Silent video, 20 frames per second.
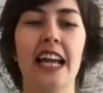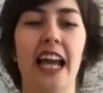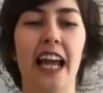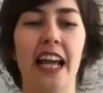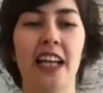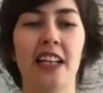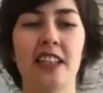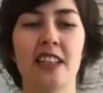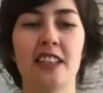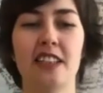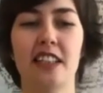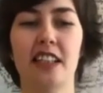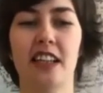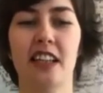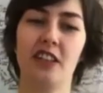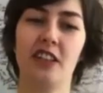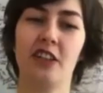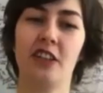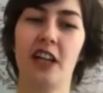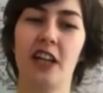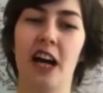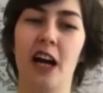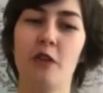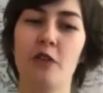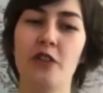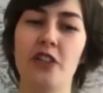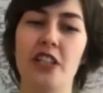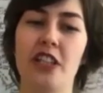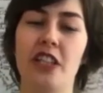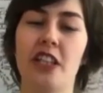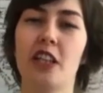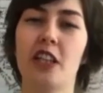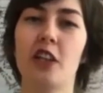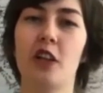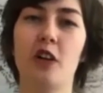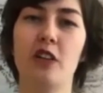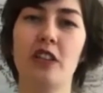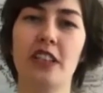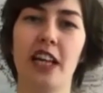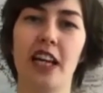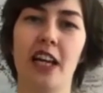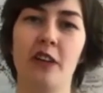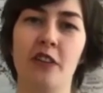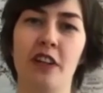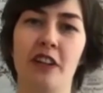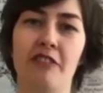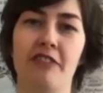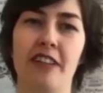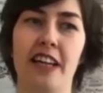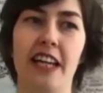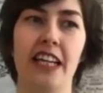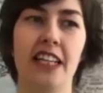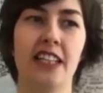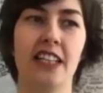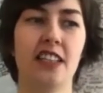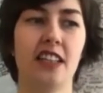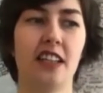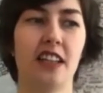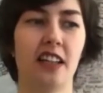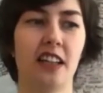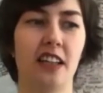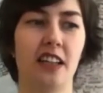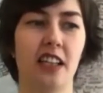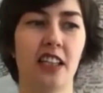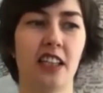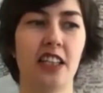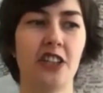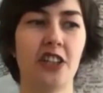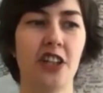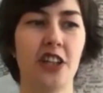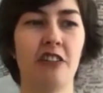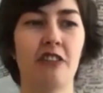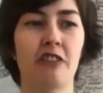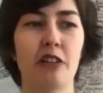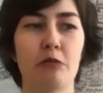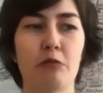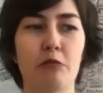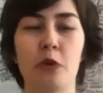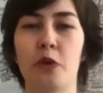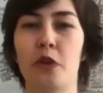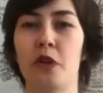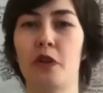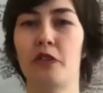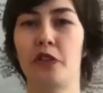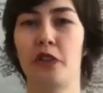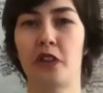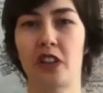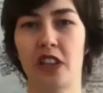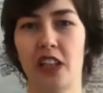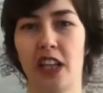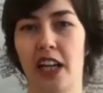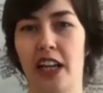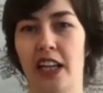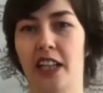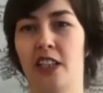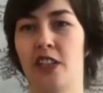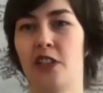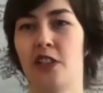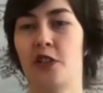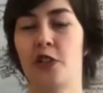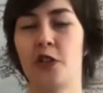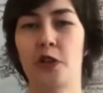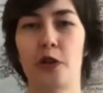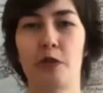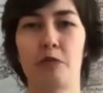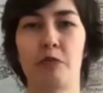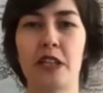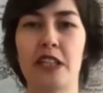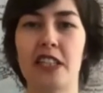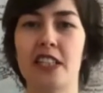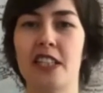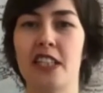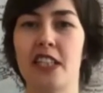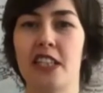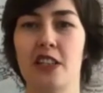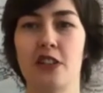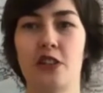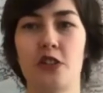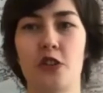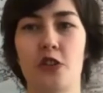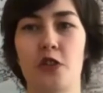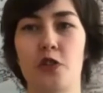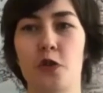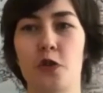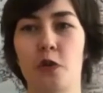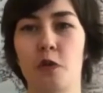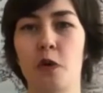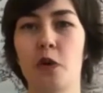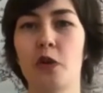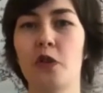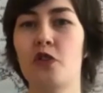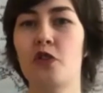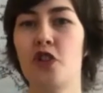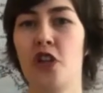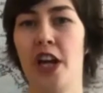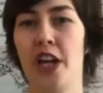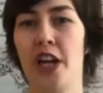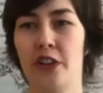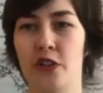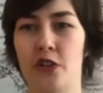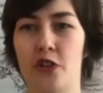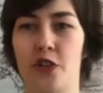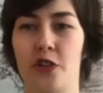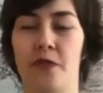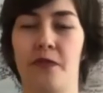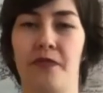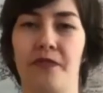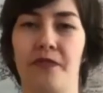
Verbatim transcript: And how did the lockdown affect uh, the general mood of your clients, your business? So what changed?